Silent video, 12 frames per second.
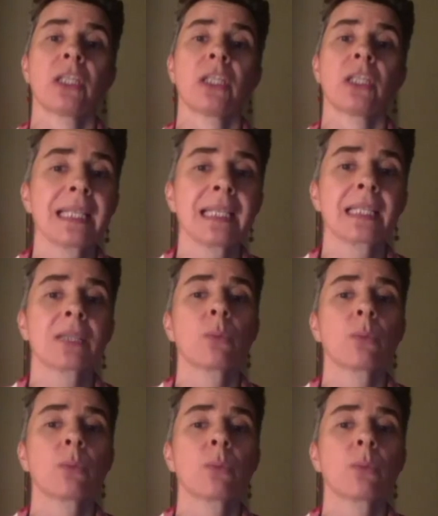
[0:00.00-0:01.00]

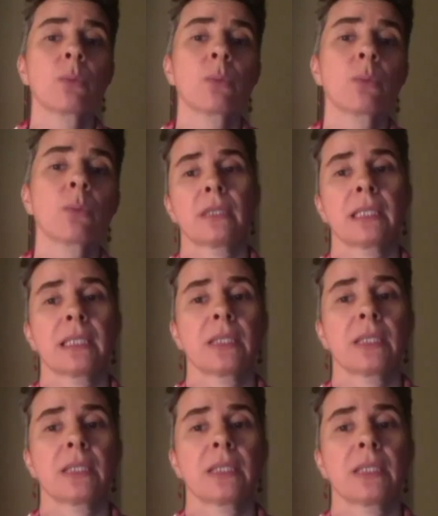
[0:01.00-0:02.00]
represents one of the
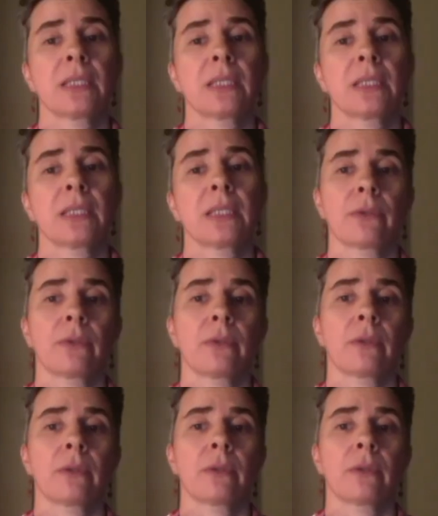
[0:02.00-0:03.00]
difficulties to be conquered.
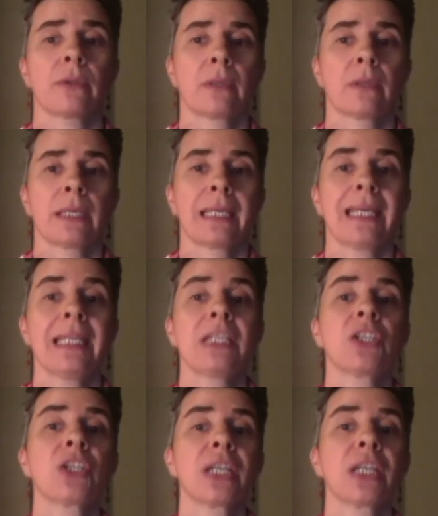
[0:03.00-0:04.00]

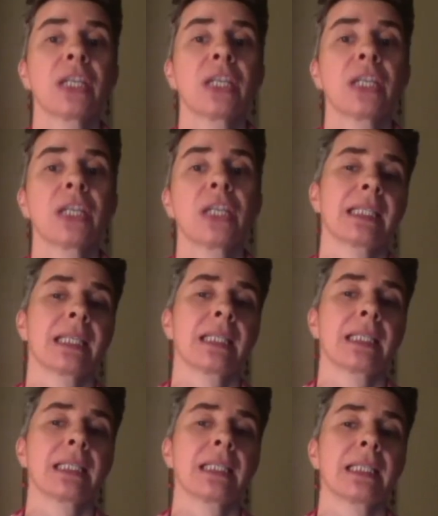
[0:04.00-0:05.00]
Each case, she
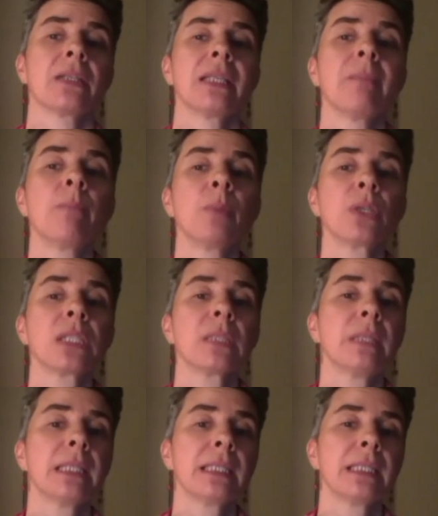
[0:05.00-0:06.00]
says, is an
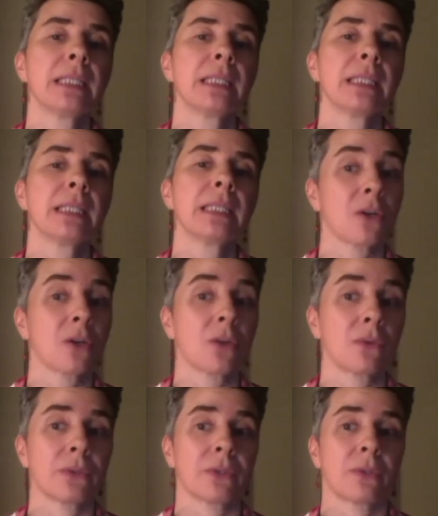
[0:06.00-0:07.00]
impossibility to be
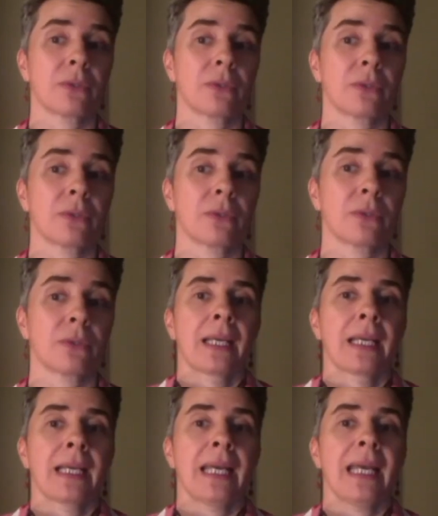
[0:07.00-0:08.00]
solved
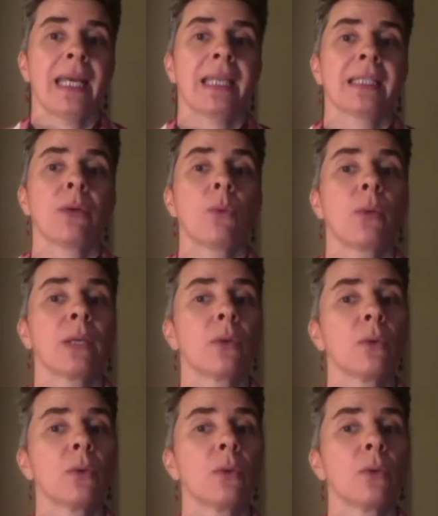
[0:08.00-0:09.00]
and when
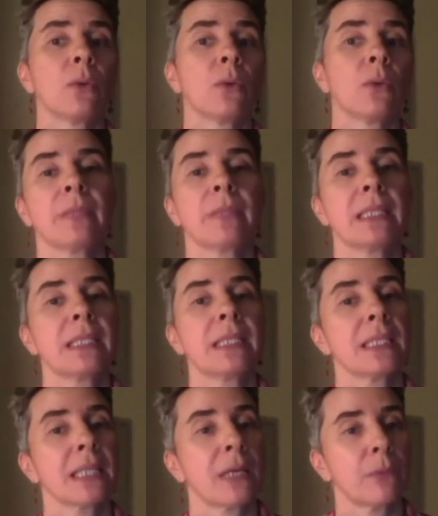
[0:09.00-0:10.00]
all these
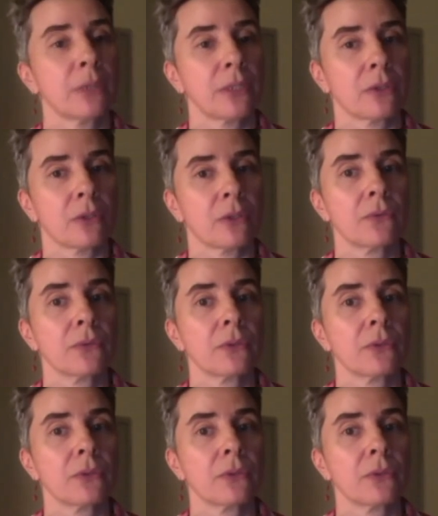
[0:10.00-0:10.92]
impossibilities are resolved,